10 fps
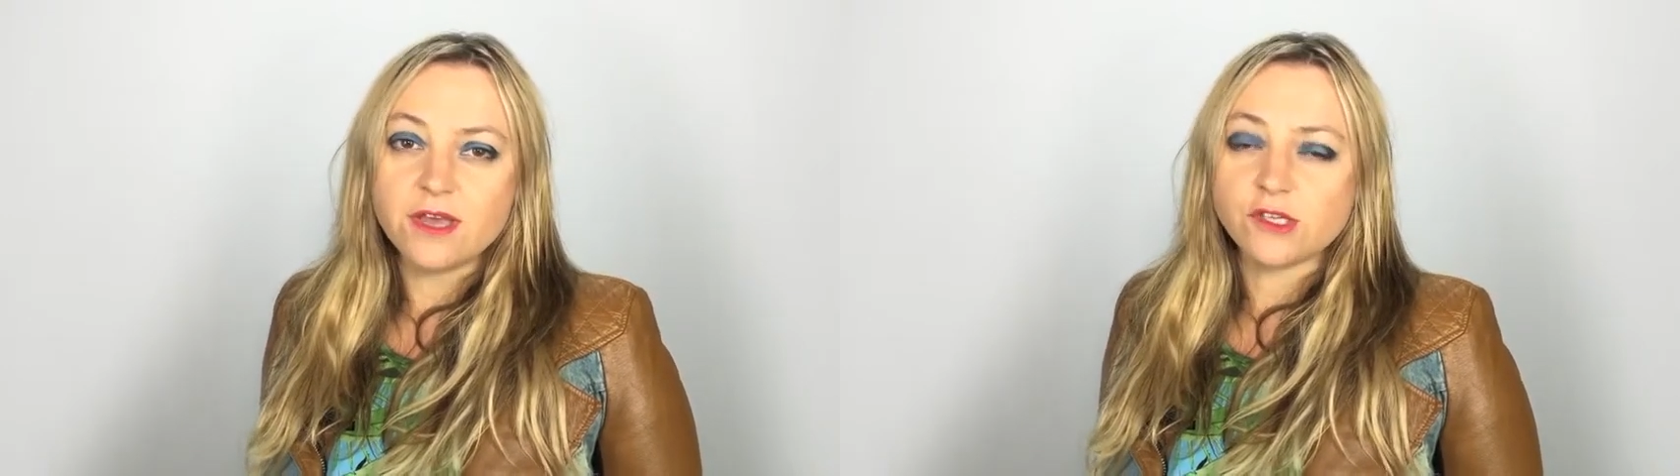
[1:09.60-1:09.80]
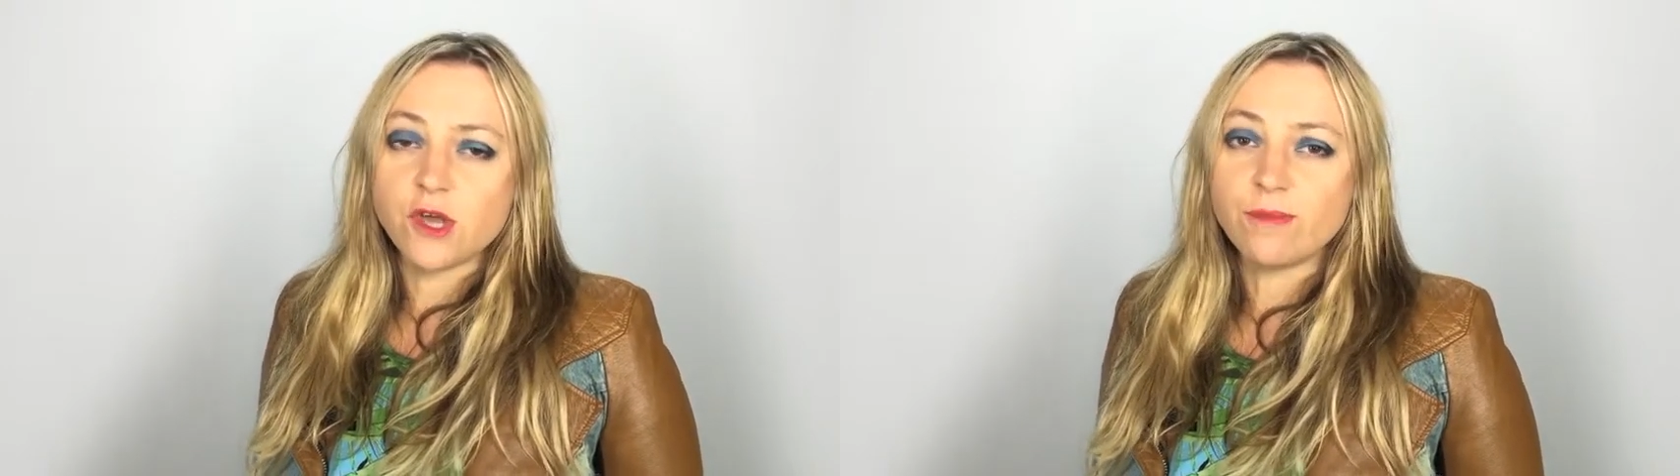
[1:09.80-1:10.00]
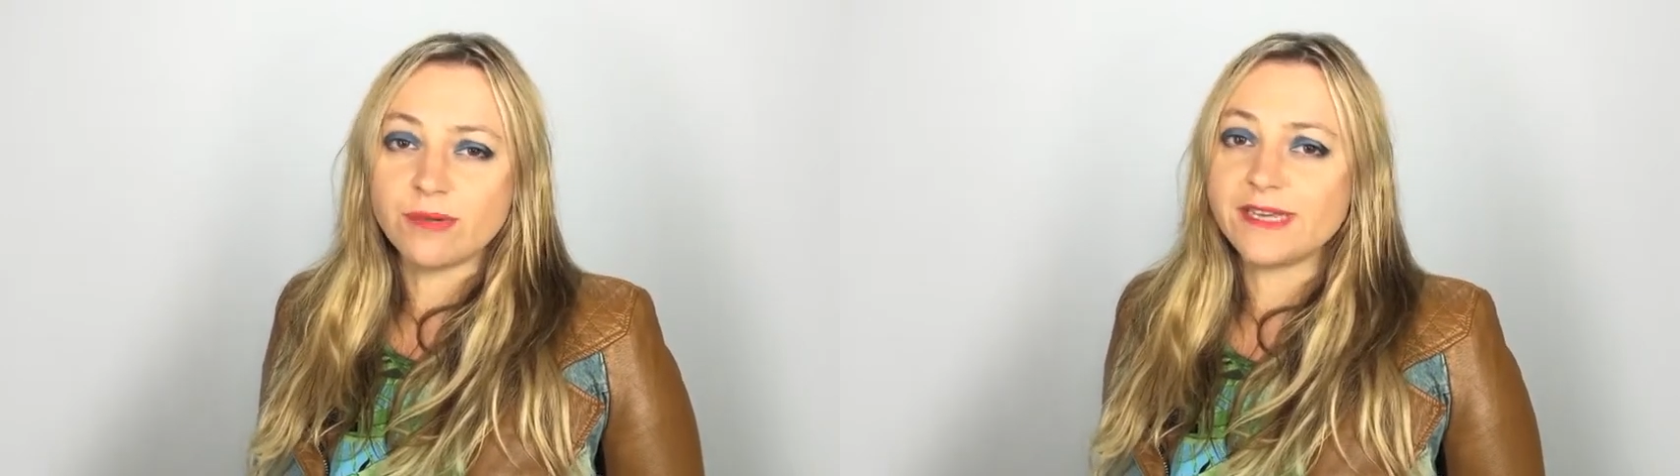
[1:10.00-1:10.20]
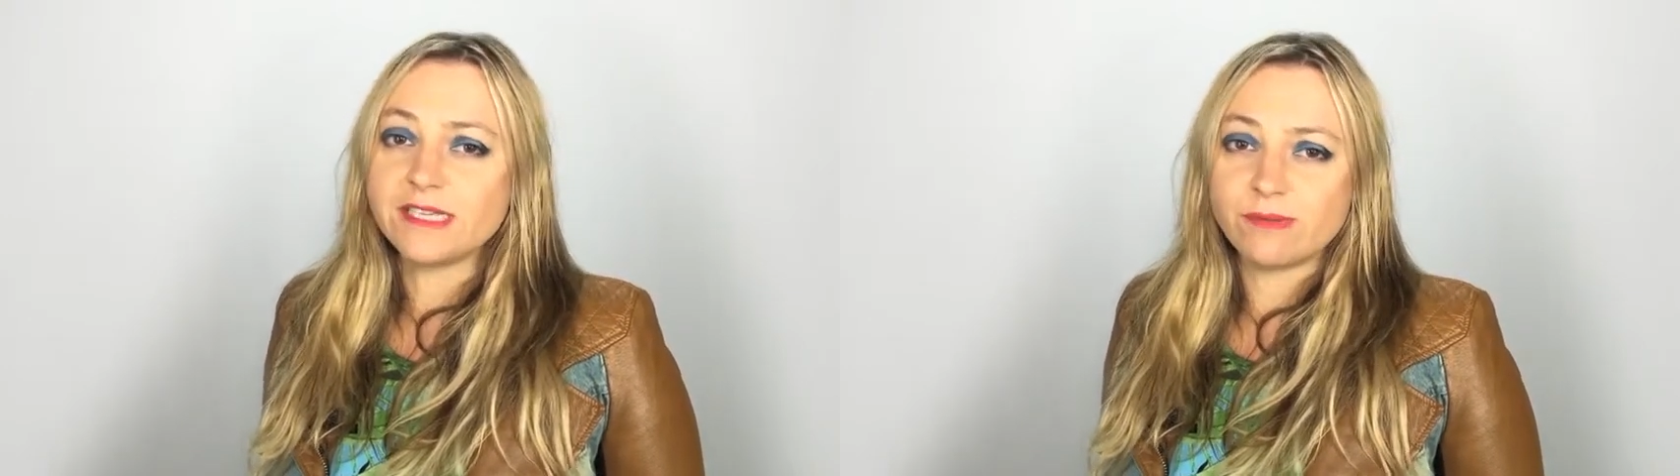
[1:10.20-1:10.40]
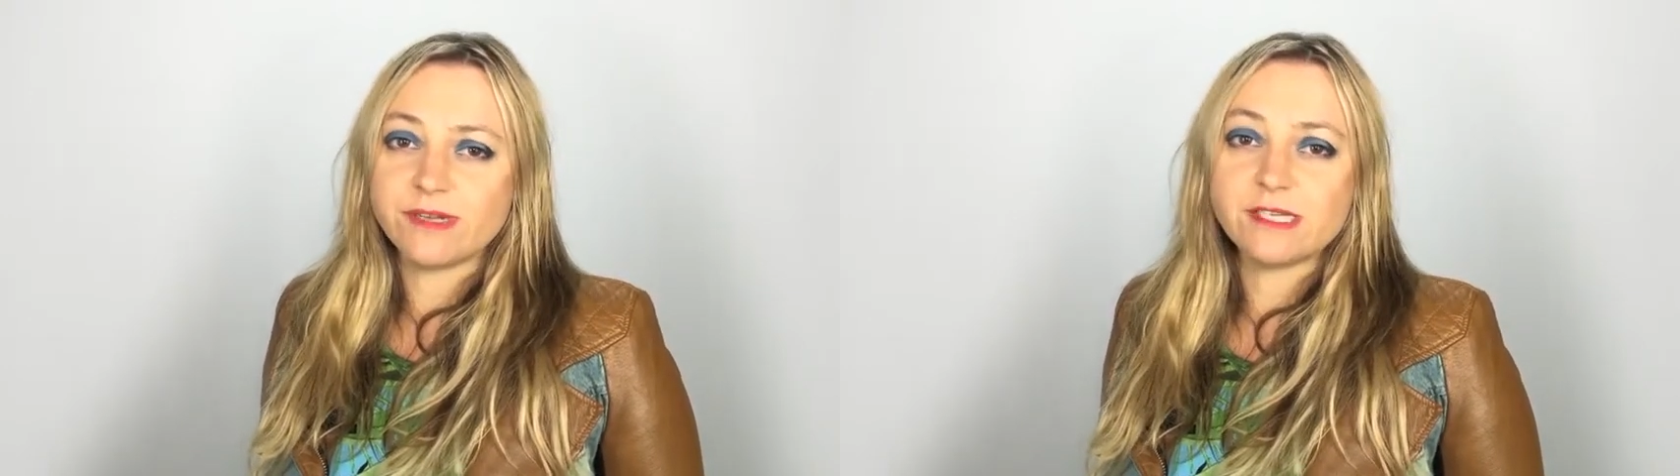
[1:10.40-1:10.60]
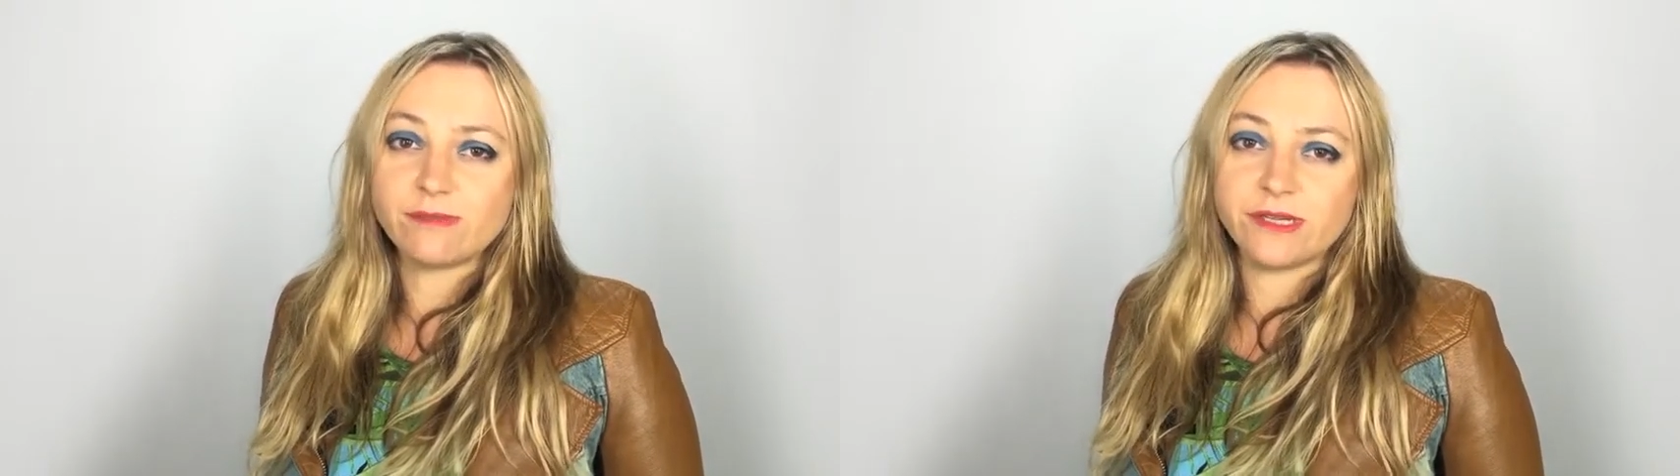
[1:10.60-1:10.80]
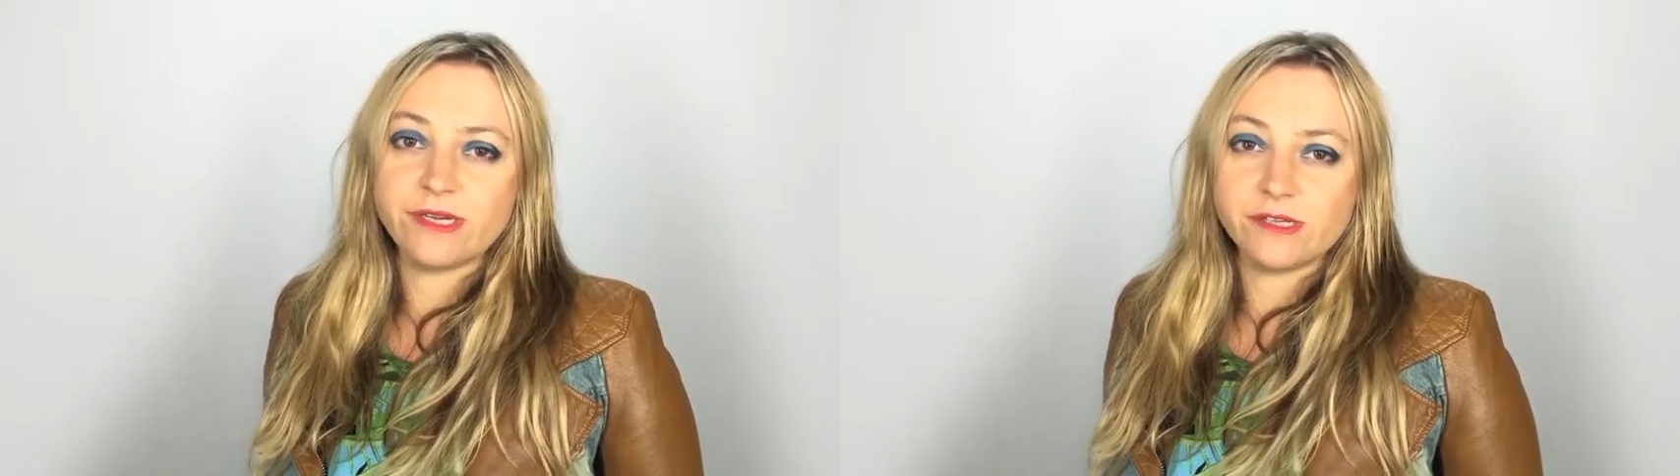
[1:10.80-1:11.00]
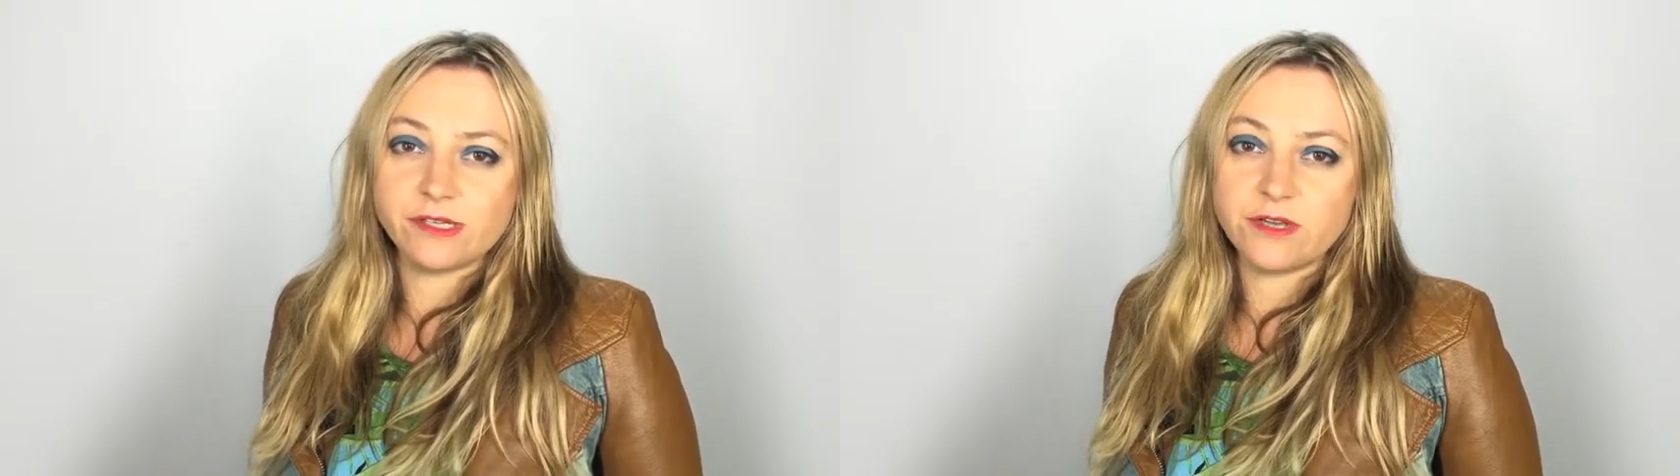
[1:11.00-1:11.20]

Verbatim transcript: So please, please, please,